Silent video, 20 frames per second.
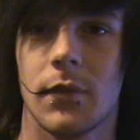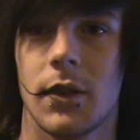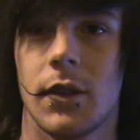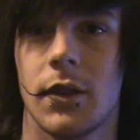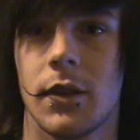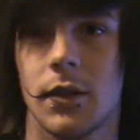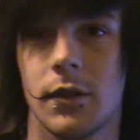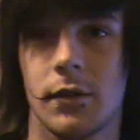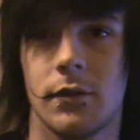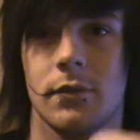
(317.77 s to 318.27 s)

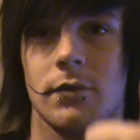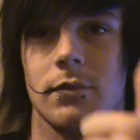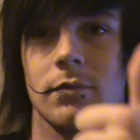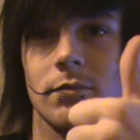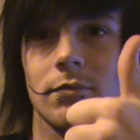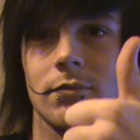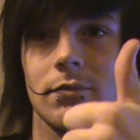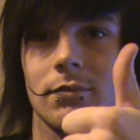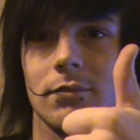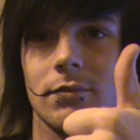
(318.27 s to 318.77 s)
You know,
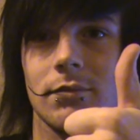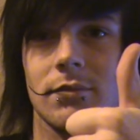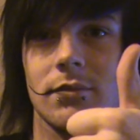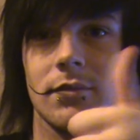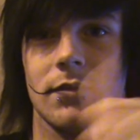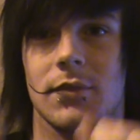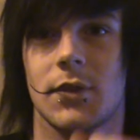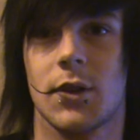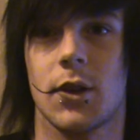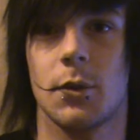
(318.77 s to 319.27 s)

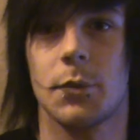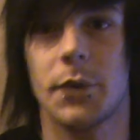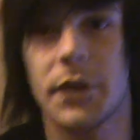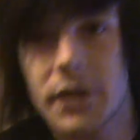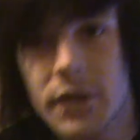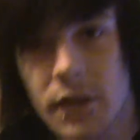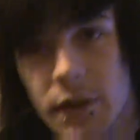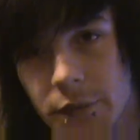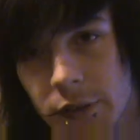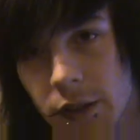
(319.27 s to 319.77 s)
can't wait
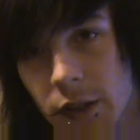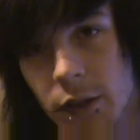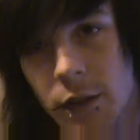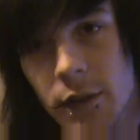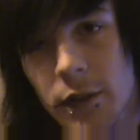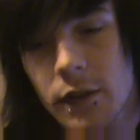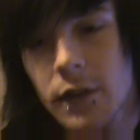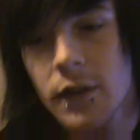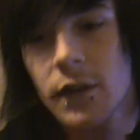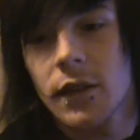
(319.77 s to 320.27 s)
to see the video.
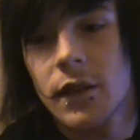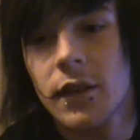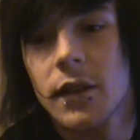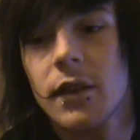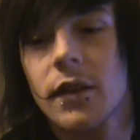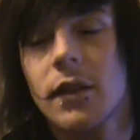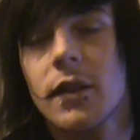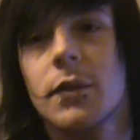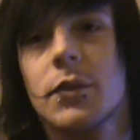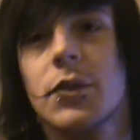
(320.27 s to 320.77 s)

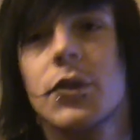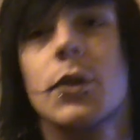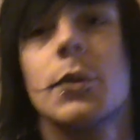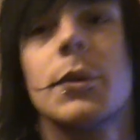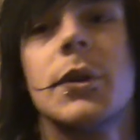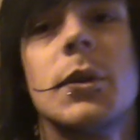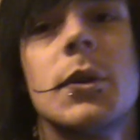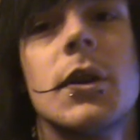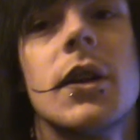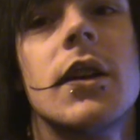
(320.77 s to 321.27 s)
I'm sure
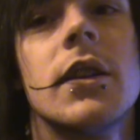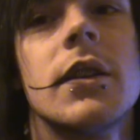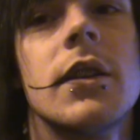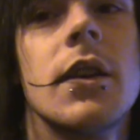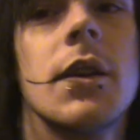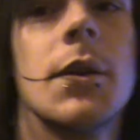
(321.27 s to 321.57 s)
we all can't.